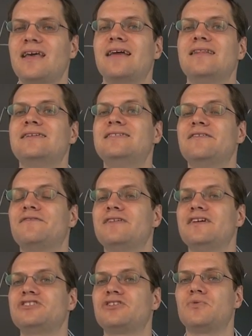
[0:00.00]
And the
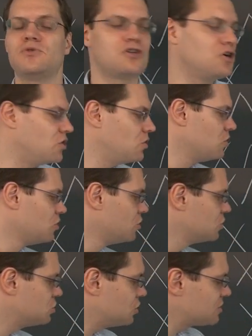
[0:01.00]
definition would go,
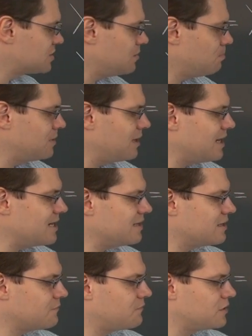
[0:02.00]
just apply
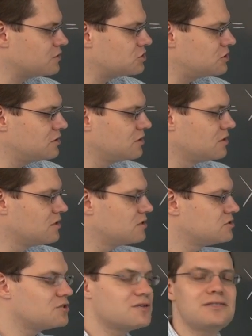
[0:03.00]
that function
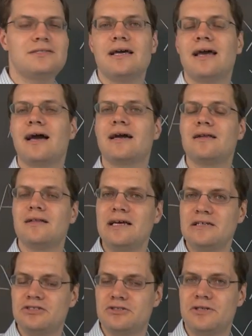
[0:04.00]
to the diagonal
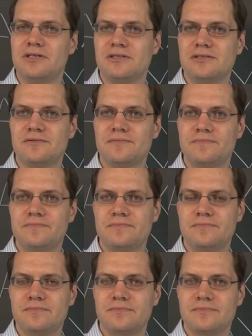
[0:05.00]
entries.
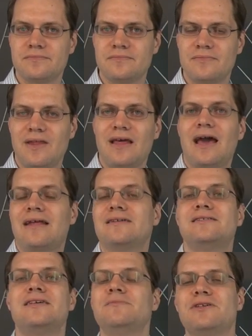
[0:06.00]
And
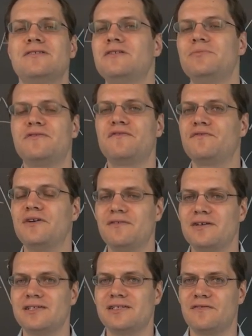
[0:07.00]
it seems a little bit
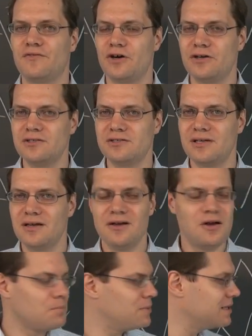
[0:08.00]
frivolous at first,
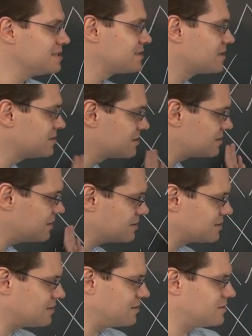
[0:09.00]
but it's
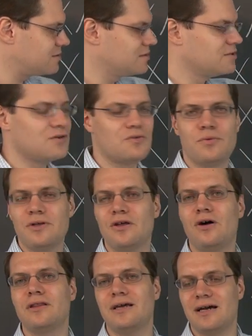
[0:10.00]
consistent with
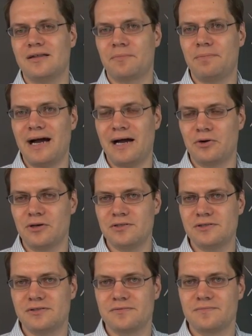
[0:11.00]
all the other
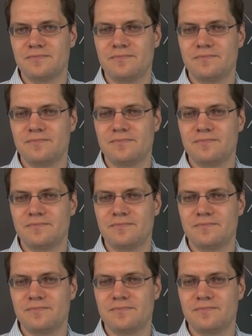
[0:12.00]
powers